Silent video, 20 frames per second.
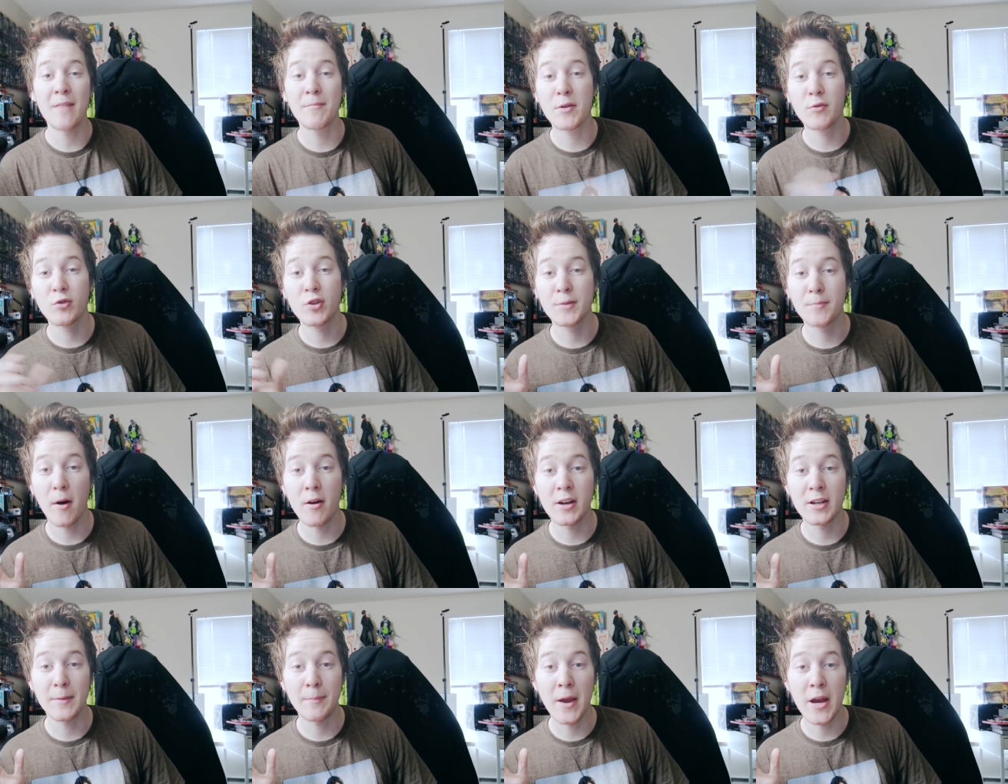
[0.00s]
I've been
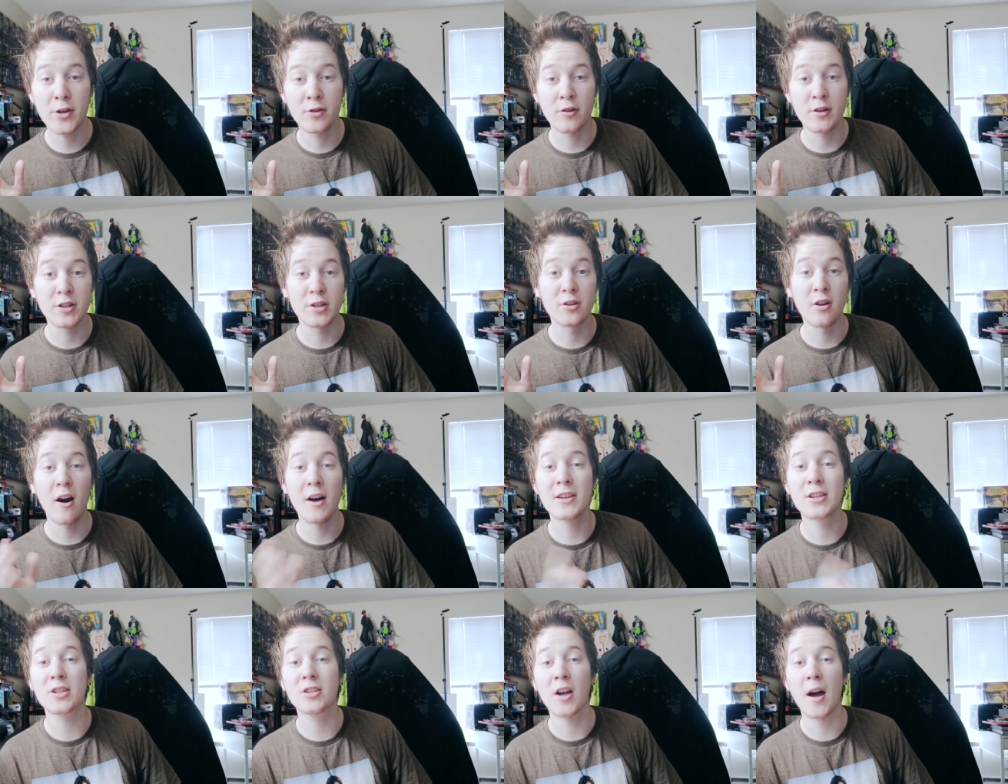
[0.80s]
responding to patrons
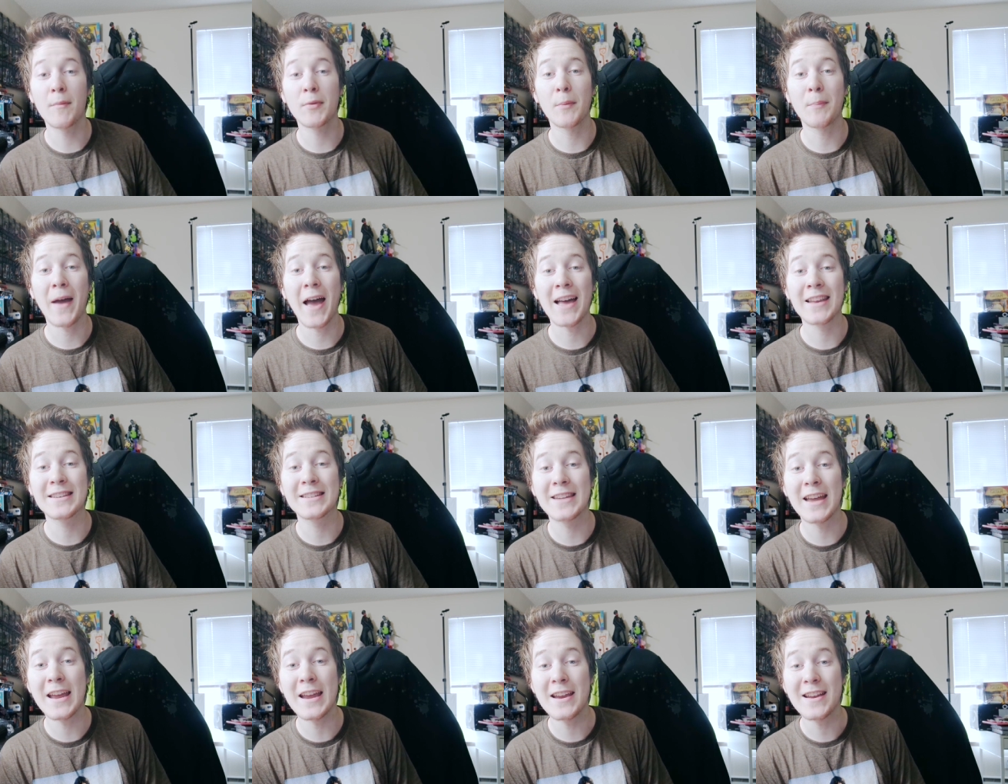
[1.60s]
nonstop the
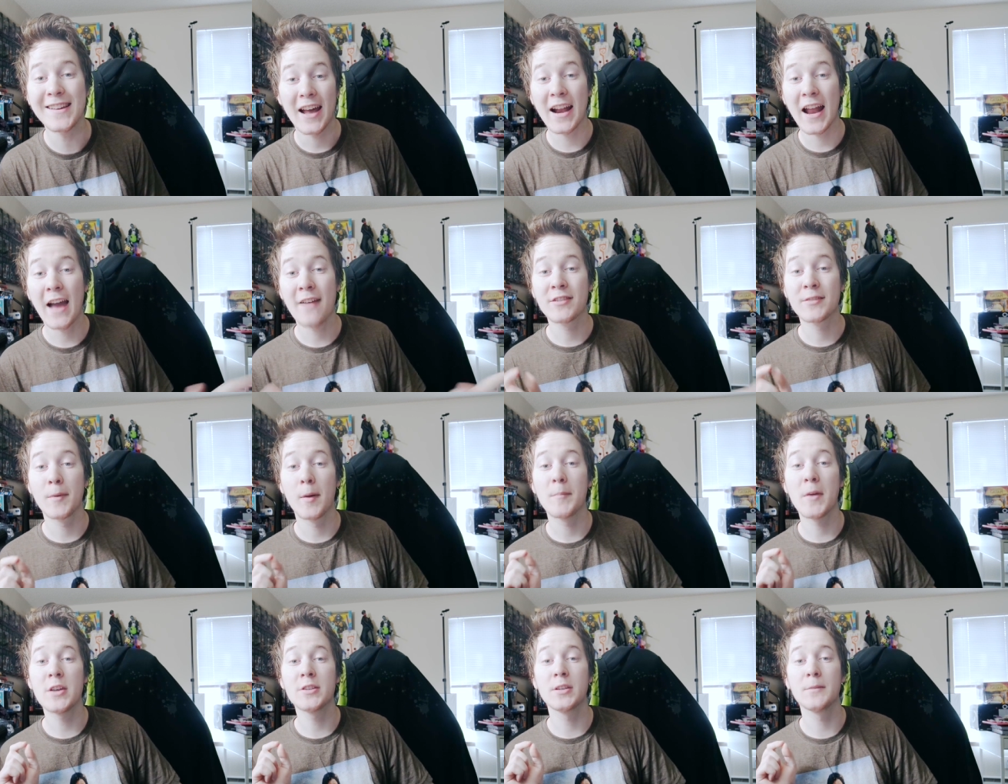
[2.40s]
past day, and I have
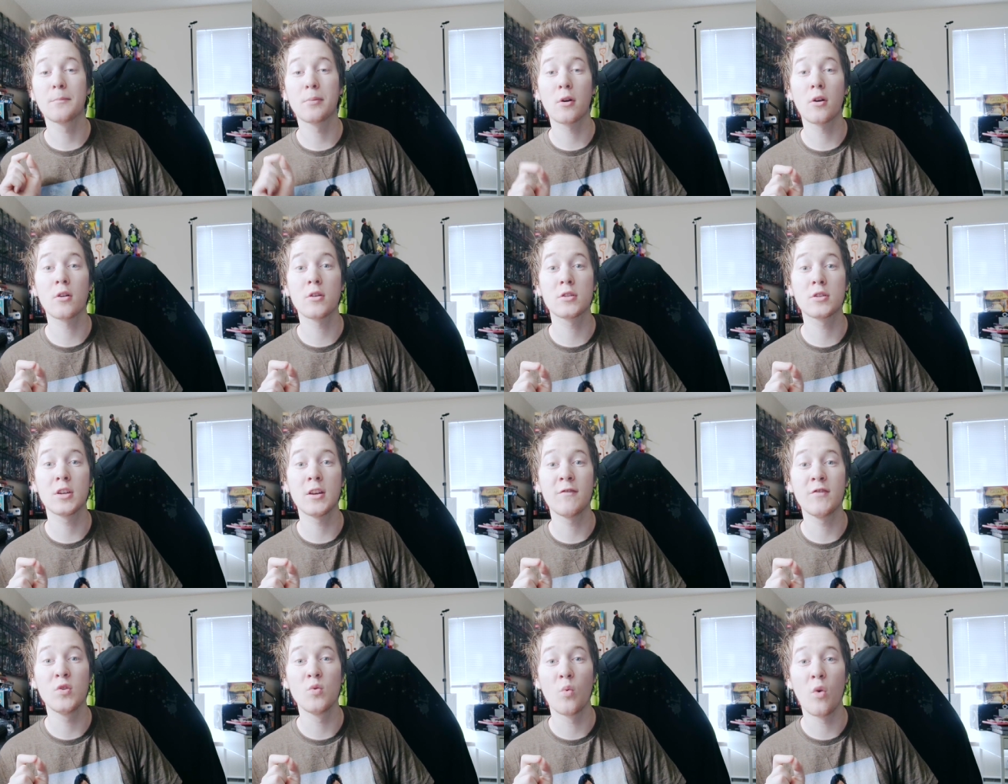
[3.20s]
some amazing perks
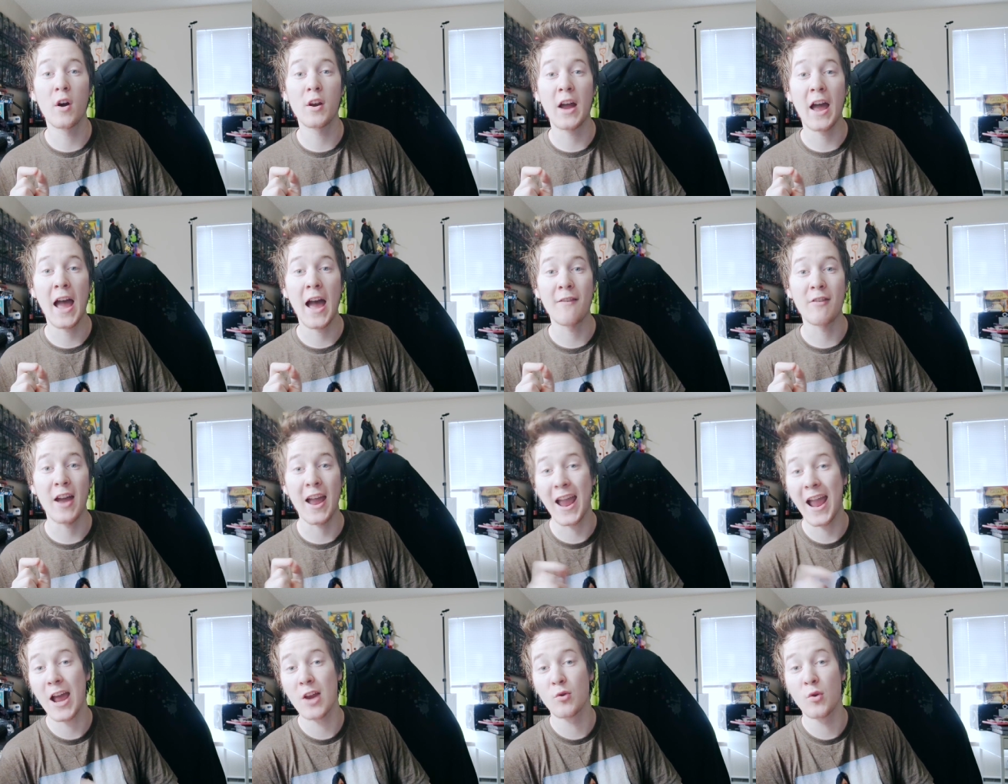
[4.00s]
if you want to have a
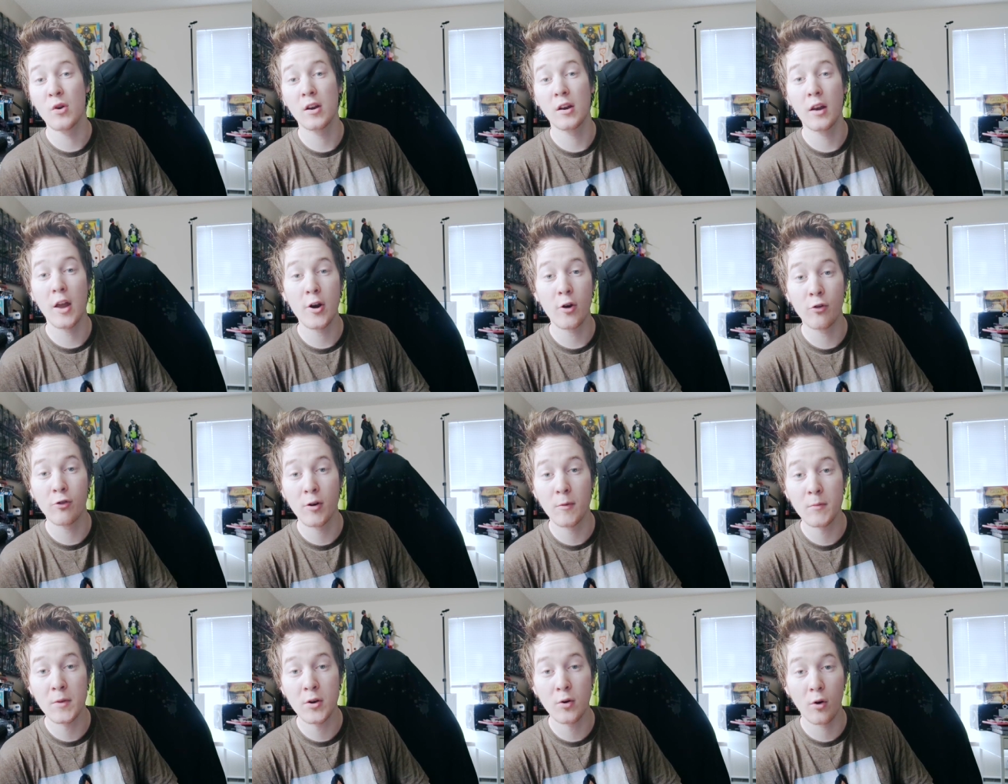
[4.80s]
handwritten letter
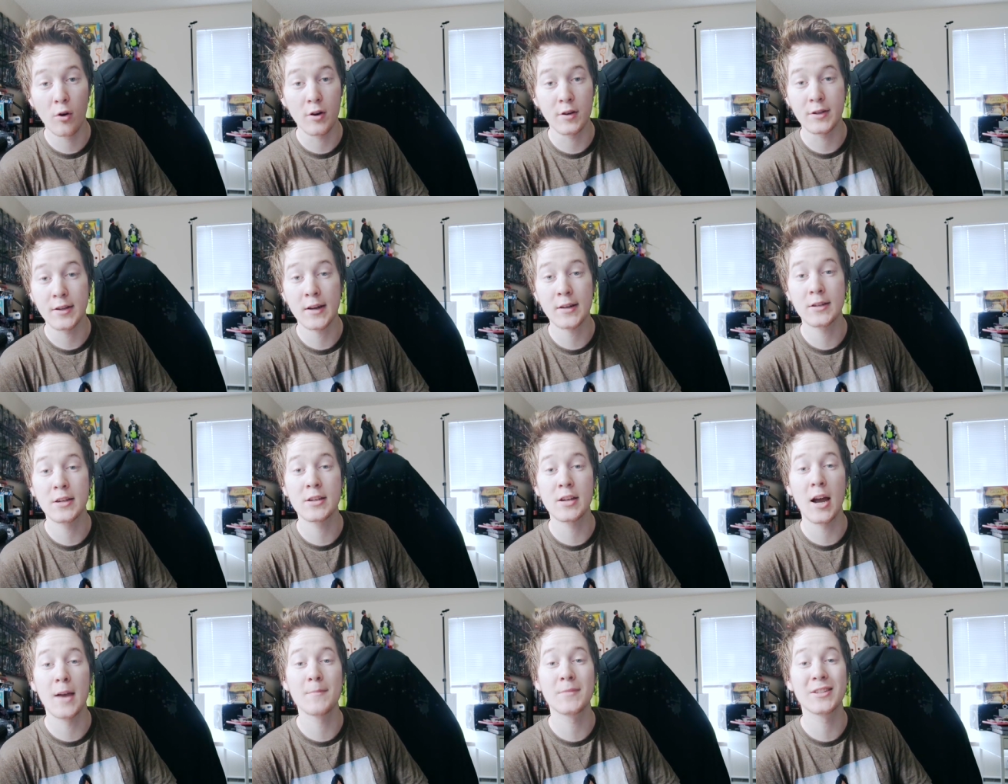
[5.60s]
from me or a sexy
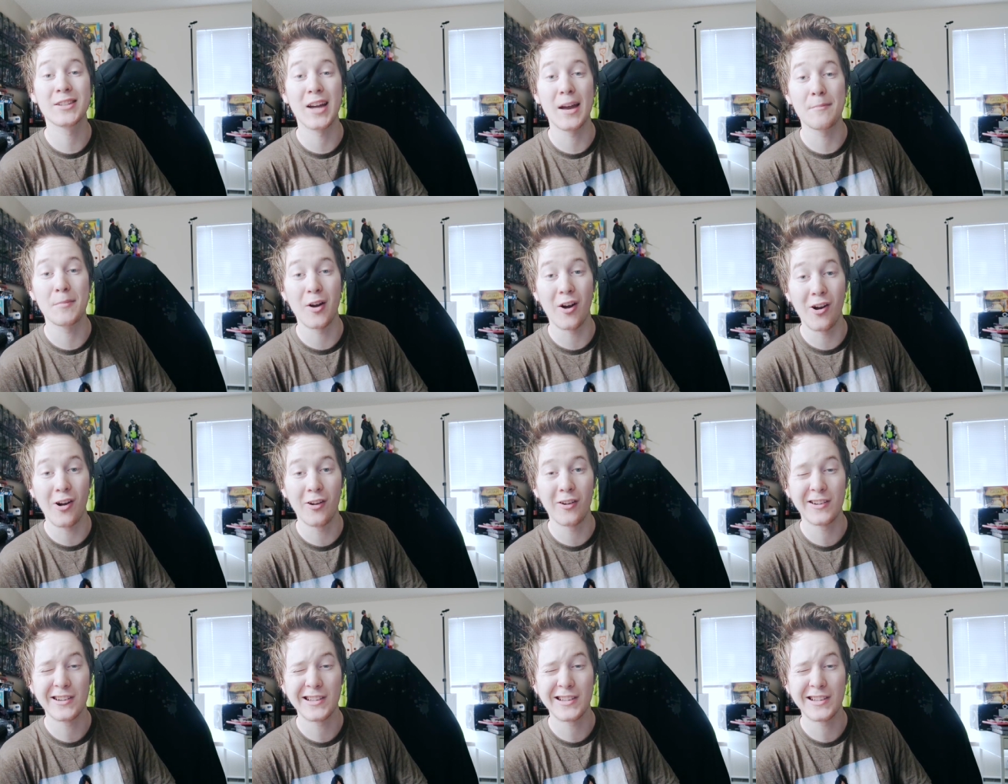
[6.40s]
time Skype call.